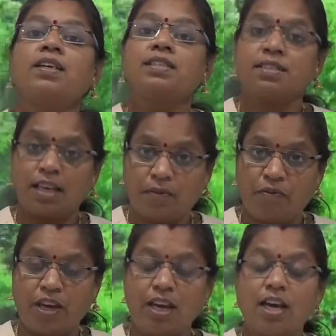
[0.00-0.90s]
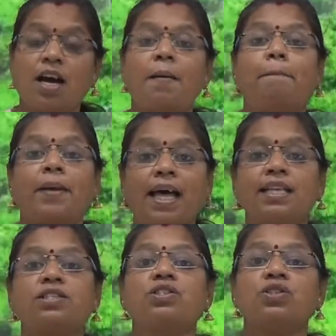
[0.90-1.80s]
Same way,
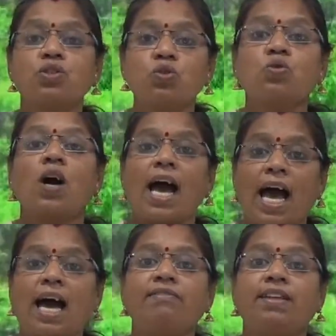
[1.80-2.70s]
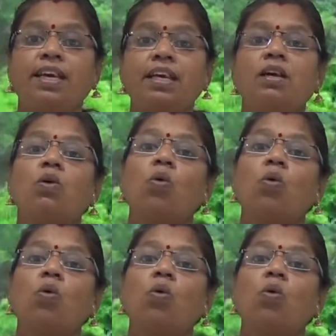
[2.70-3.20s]
plants too have their